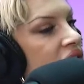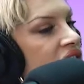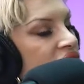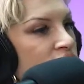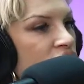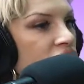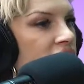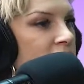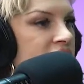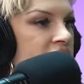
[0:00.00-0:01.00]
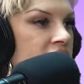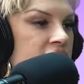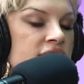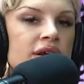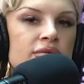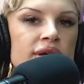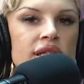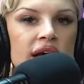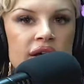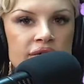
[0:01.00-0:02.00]
a lot of prolapsed things, not in real
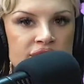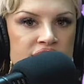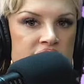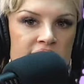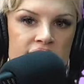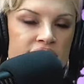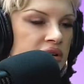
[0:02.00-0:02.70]
life, just out of